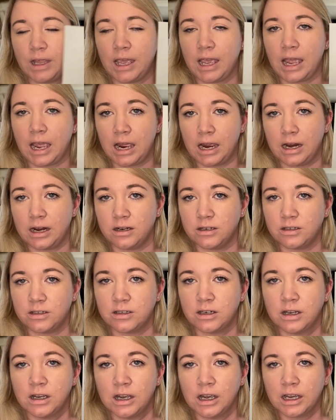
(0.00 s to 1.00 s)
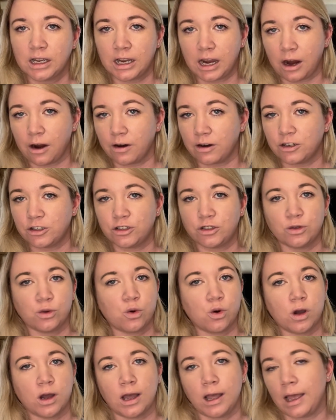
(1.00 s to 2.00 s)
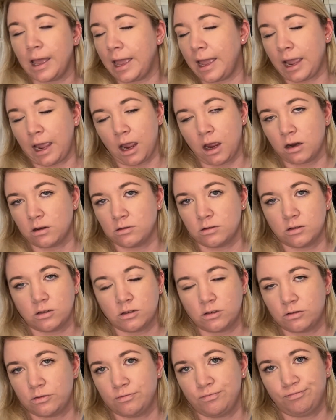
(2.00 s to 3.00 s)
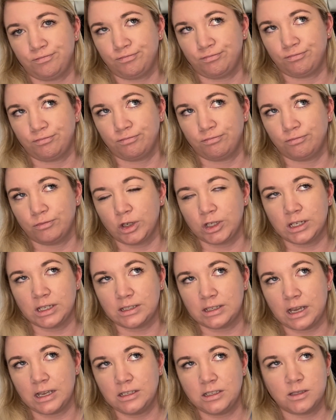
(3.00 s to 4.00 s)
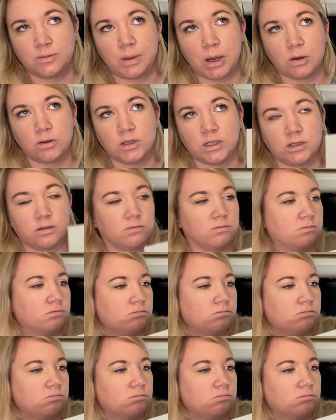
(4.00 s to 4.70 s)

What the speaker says: and garage door, and what did I say, spouting.